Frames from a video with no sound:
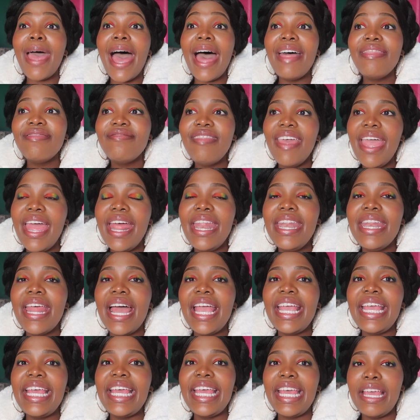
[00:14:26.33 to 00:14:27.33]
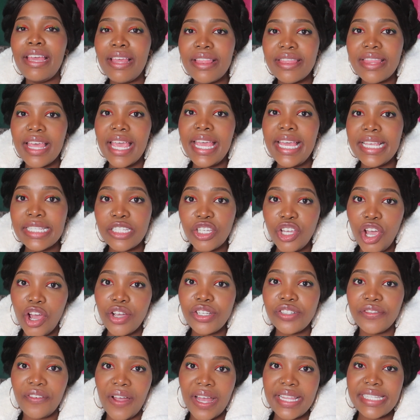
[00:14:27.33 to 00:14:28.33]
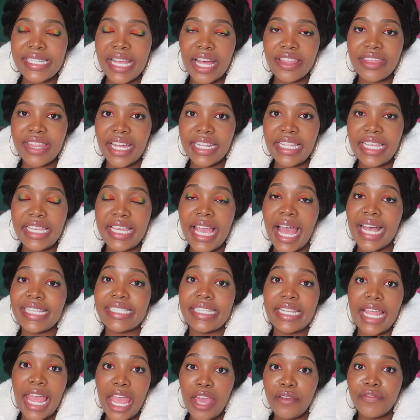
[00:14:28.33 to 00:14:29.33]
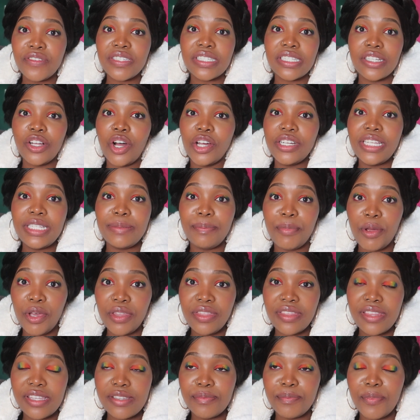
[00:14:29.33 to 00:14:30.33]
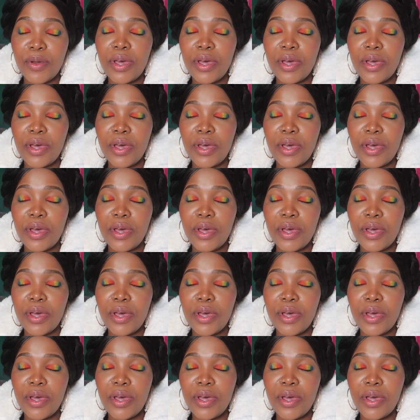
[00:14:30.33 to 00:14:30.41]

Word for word: And then his coach finds out that he has an F still on his birth